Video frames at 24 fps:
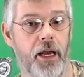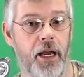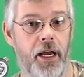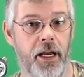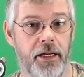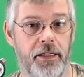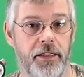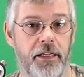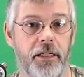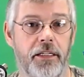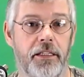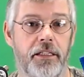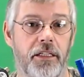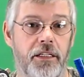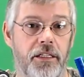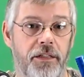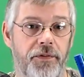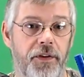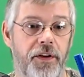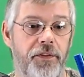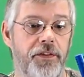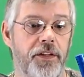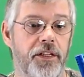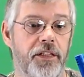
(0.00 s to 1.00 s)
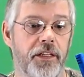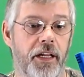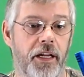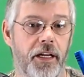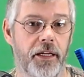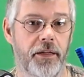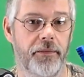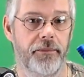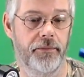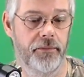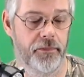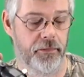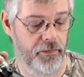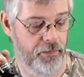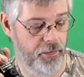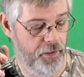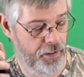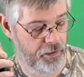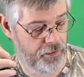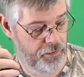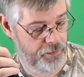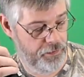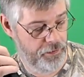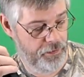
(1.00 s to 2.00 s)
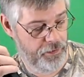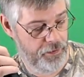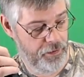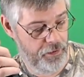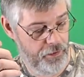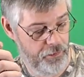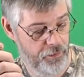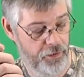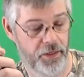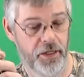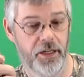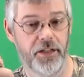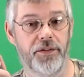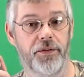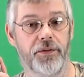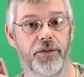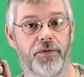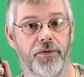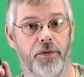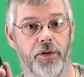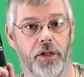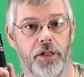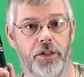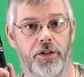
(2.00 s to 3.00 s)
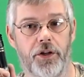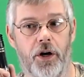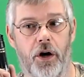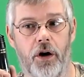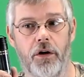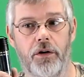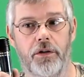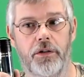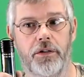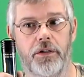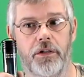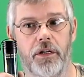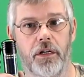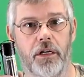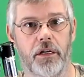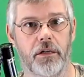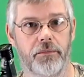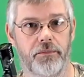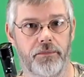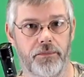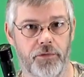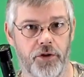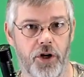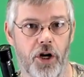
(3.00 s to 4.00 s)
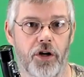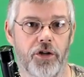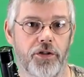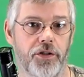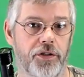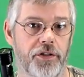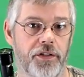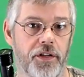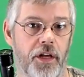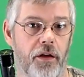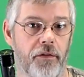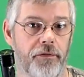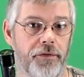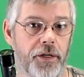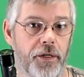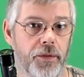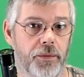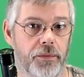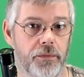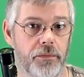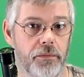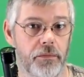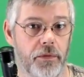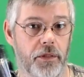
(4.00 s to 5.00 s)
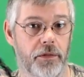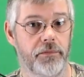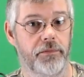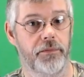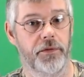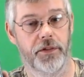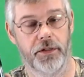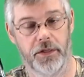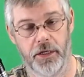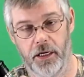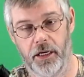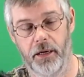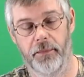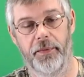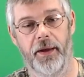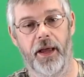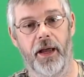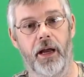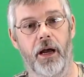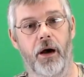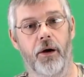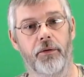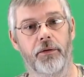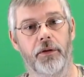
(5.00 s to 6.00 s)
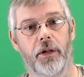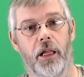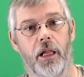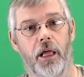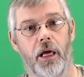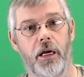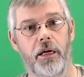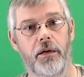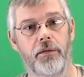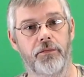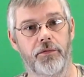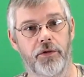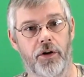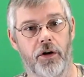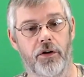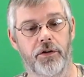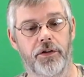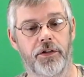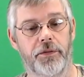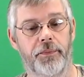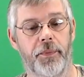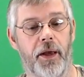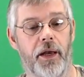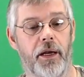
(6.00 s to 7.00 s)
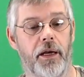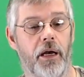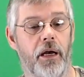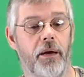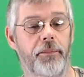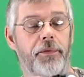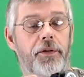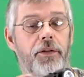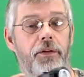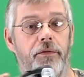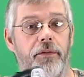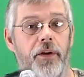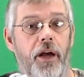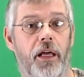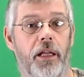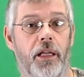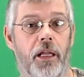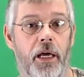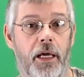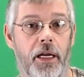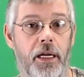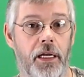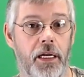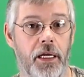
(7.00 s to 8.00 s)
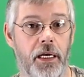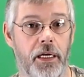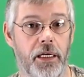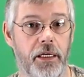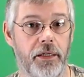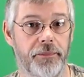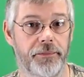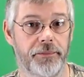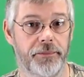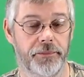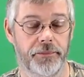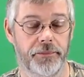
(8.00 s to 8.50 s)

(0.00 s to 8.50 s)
18650s in it. When this one's fully charged, it'll charge a cell phone. Stick it back out in the light, charges back up, and you've got light at night.